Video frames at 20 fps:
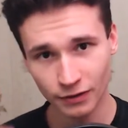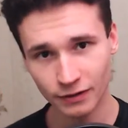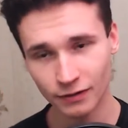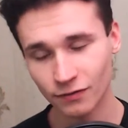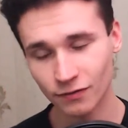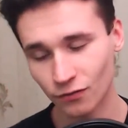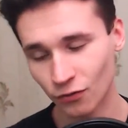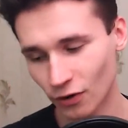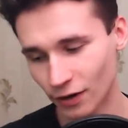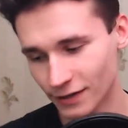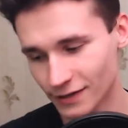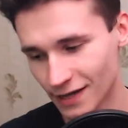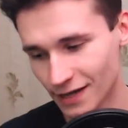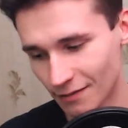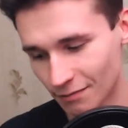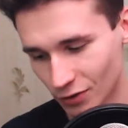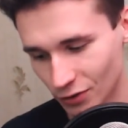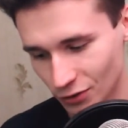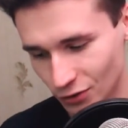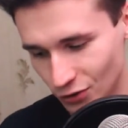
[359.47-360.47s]
For
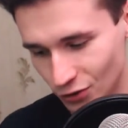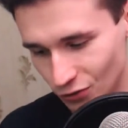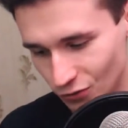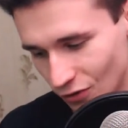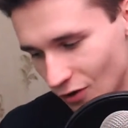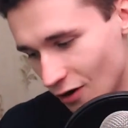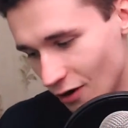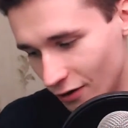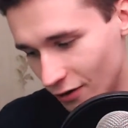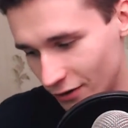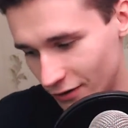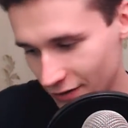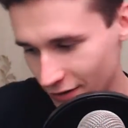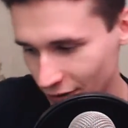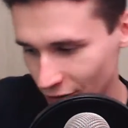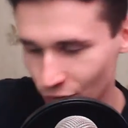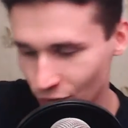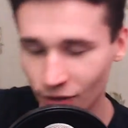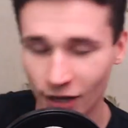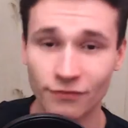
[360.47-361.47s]
example, you are
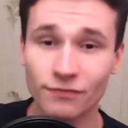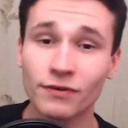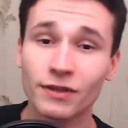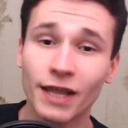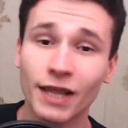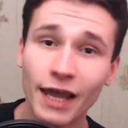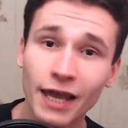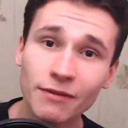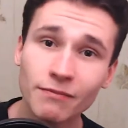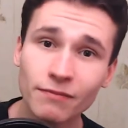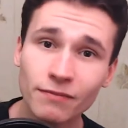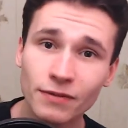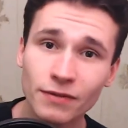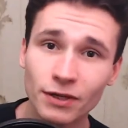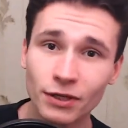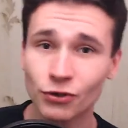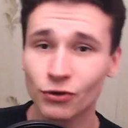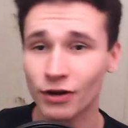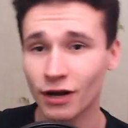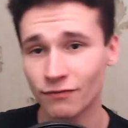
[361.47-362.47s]
you have a name,
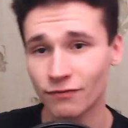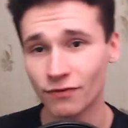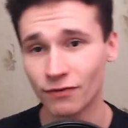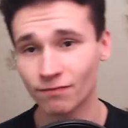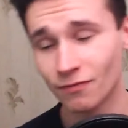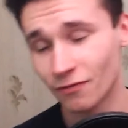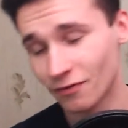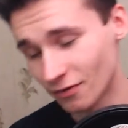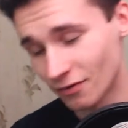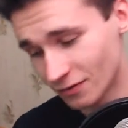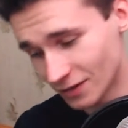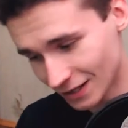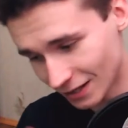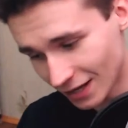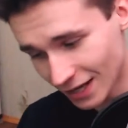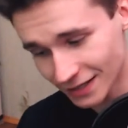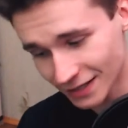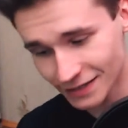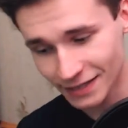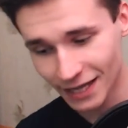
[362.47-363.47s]
you have uh, the
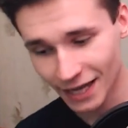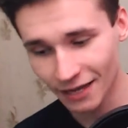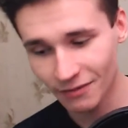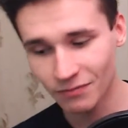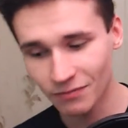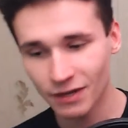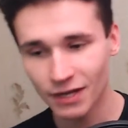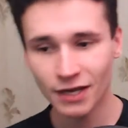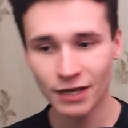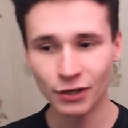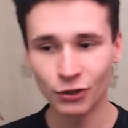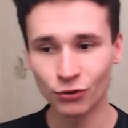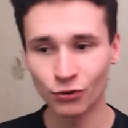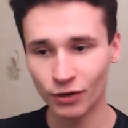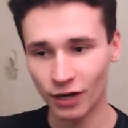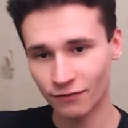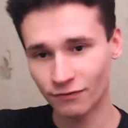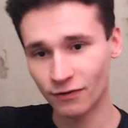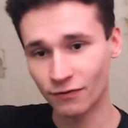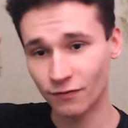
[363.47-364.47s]
last name, you
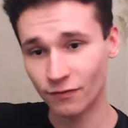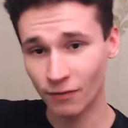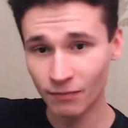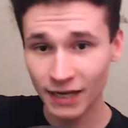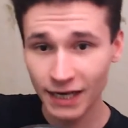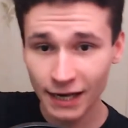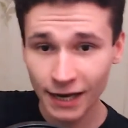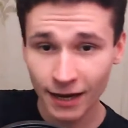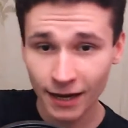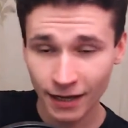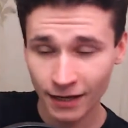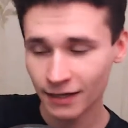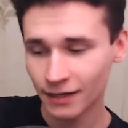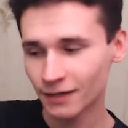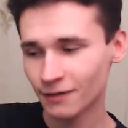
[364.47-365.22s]
have a familiar